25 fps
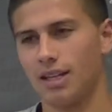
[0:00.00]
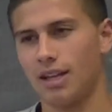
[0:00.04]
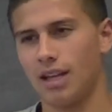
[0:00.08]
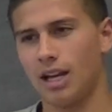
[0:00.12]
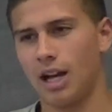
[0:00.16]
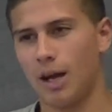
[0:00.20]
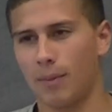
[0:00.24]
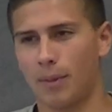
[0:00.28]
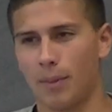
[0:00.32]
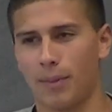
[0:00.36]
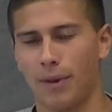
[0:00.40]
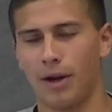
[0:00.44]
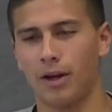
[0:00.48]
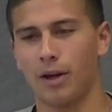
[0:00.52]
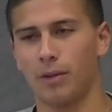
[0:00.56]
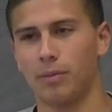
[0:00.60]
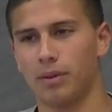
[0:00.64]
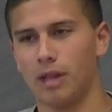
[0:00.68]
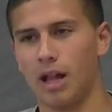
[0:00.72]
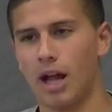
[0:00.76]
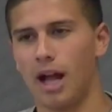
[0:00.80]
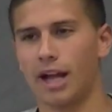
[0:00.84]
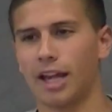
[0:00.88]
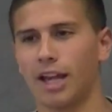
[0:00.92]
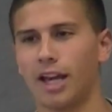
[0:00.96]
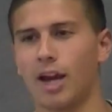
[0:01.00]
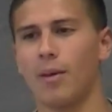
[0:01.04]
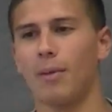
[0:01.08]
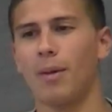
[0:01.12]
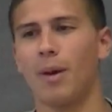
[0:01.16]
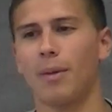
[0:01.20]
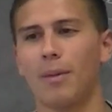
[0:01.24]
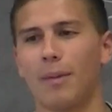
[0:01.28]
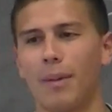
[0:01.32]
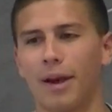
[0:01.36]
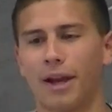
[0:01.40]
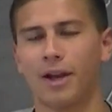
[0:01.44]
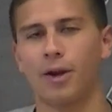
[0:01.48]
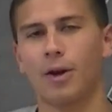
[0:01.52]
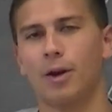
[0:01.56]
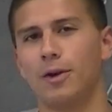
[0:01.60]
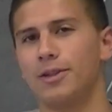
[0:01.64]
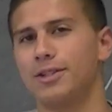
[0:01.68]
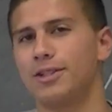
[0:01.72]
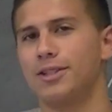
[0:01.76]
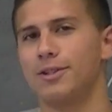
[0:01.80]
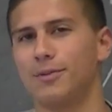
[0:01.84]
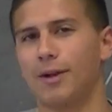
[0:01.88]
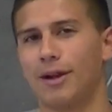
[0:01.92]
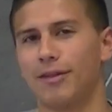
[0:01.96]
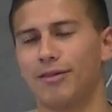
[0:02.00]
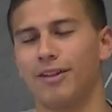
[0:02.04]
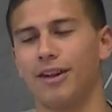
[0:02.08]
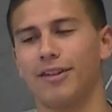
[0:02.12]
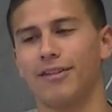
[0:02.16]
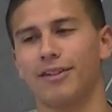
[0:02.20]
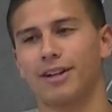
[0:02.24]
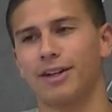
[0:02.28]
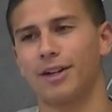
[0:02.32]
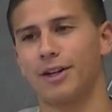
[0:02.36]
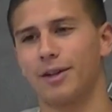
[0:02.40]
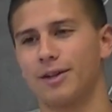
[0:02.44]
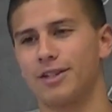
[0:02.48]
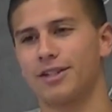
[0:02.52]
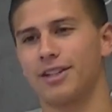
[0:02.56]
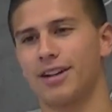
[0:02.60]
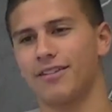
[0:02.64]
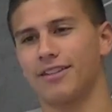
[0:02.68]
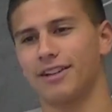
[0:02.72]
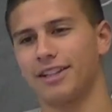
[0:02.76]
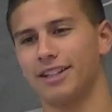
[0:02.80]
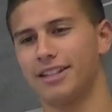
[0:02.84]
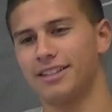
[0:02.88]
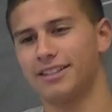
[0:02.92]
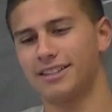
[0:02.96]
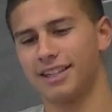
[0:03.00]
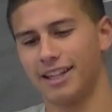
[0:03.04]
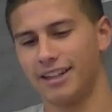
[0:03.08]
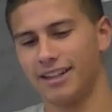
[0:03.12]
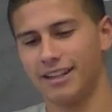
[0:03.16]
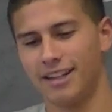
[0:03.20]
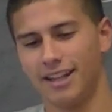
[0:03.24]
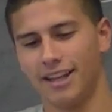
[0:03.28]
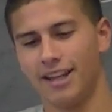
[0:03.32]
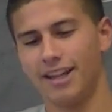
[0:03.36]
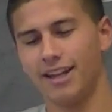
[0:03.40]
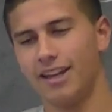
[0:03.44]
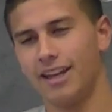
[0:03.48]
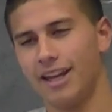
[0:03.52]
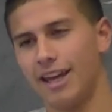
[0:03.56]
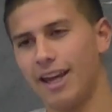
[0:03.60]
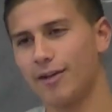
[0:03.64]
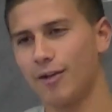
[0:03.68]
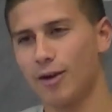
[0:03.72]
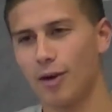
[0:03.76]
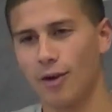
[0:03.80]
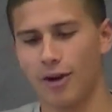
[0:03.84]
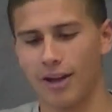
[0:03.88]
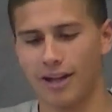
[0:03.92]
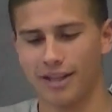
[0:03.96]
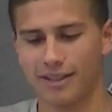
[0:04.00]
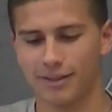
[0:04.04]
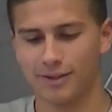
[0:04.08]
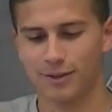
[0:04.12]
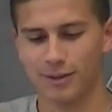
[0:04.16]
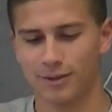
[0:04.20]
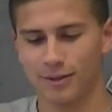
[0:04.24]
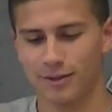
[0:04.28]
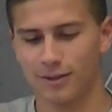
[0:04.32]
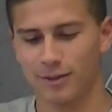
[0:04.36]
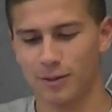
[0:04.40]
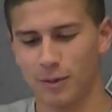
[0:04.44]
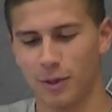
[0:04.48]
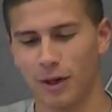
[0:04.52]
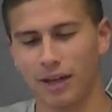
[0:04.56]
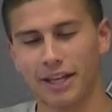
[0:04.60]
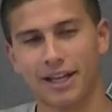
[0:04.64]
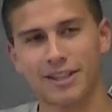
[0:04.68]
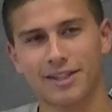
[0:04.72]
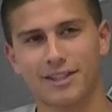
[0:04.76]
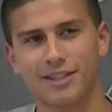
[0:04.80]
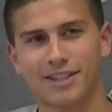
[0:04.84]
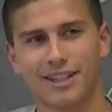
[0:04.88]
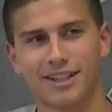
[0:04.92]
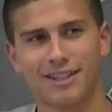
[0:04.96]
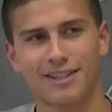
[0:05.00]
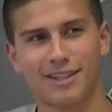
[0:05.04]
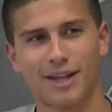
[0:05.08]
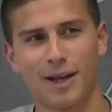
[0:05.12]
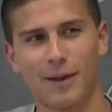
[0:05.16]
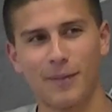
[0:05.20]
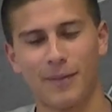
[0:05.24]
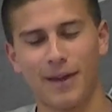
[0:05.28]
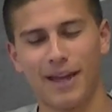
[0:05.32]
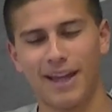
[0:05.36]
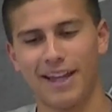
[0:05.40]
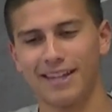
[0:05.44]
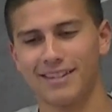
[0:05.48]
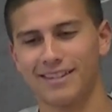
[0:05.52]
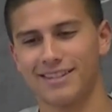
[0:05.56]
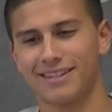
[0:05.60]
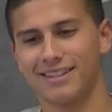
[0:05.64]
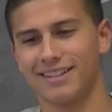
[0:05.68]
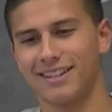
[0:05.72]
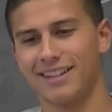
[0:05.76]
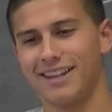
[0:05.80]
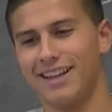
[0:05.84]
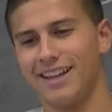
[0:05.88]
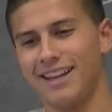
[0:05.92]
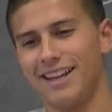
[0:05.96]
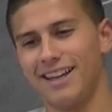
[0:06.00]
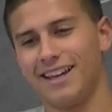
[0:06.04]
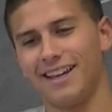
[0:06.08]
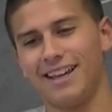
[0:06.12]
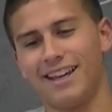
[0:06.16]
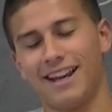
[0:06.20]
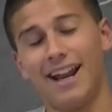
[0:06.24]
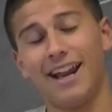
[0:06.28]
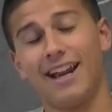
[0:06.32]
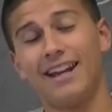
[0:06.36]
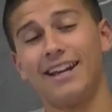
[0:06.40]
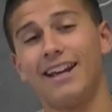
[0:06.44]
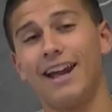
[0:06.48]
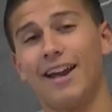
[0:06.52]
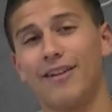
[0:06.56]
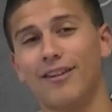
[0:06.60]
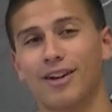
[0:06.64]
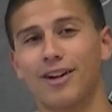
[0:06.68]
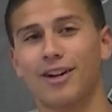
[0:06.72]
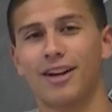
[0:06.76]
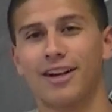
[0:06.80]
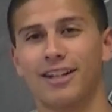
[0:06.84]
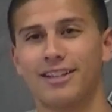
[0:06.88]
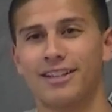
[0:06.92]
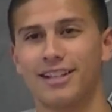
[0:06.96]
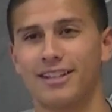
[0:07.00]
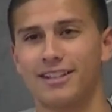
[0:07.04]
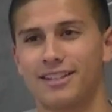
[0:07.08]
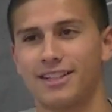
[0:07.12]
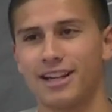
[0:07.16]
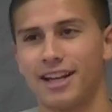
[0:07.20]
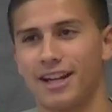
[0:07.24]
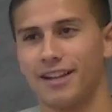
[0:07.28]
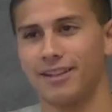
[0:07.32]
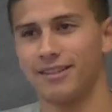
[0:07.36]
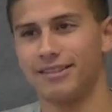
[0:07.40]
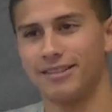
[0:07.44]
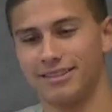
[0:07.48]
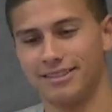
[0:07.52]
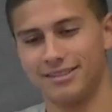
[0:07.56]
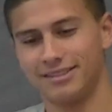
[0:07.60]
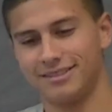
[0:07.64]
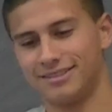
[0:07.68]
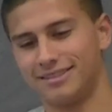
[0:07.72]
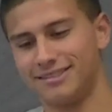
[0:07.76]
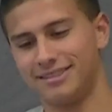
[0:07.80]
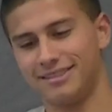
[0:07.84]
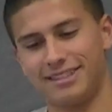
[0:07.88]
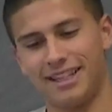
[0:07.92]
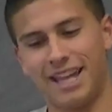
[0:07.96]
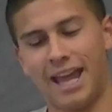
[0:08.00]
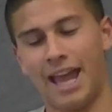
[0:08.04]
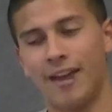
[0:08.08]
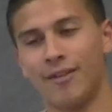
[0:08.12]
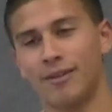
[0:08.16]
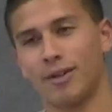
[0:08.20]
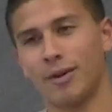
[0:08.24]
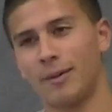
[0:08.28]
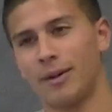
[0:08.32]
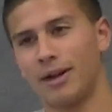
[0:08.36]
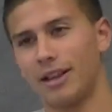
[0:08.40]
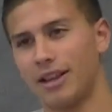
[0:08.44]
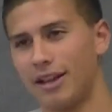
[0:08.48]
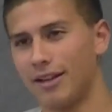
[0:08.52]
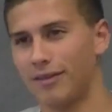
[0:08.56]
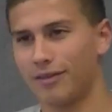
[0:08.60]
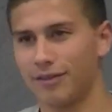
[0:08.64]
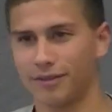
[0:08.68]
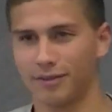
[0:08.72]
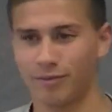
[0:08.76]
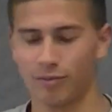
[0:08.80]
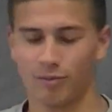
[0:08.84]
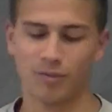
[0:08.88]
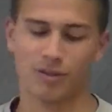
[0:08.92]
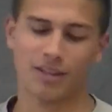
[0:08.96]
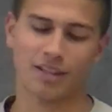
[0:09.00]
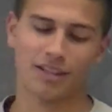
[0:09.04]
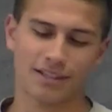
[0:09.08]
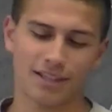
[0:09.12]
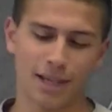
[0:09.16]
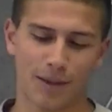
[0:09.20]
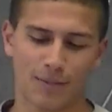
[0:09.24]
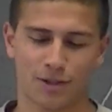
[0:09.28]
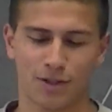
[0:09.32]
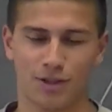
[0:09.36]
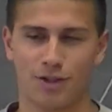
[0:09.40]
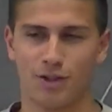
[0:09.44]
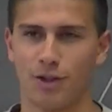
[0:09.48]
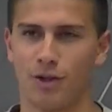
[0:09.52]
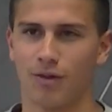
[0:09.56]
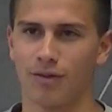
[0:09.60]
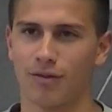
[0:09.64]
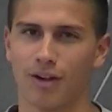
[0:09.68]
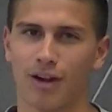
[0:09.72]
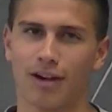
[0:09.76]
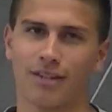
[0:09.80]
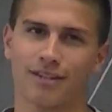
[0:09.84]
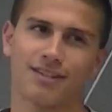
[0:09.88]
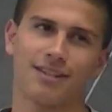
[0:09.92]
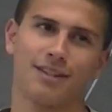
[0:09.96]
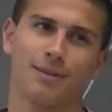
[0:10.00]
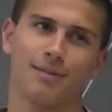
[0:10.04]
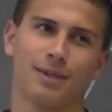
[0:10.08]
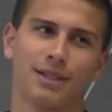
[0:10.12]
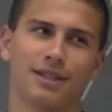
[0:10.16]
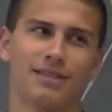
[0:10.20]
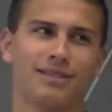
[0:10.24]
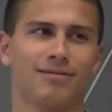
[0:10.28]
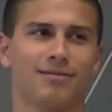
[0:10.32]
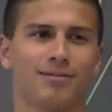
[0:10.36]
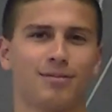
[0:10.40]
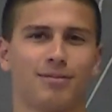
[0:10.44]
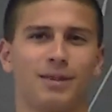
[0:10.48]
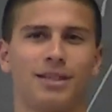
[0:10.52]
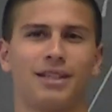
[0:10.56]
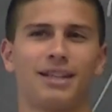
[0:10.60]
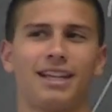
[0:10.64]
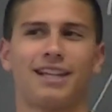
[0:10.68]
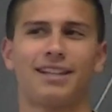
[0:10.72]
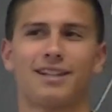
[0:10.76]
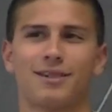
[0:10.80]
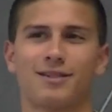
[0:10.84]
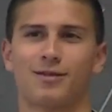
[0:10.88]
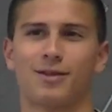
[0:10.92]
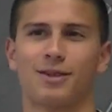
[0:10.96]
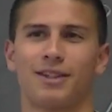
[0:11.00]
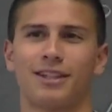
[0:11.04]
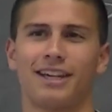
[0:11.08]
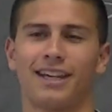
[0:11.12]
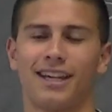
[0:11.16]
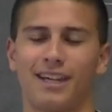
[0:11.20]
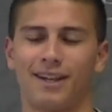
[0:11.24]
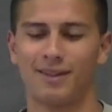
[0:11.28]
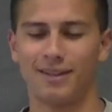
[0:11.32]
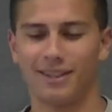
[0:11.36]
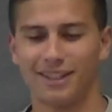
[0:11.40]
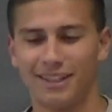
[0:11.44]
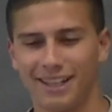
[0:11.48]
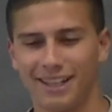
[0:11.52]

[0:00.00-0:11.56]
I'm prepared to block. And I remember my coach, he's my favorite coach ever. He said, hey, Rojas, want to catch a touchdown pass? And I had never caught a touchdown ever in my life, exception of junior varsity, but that doesn't really count.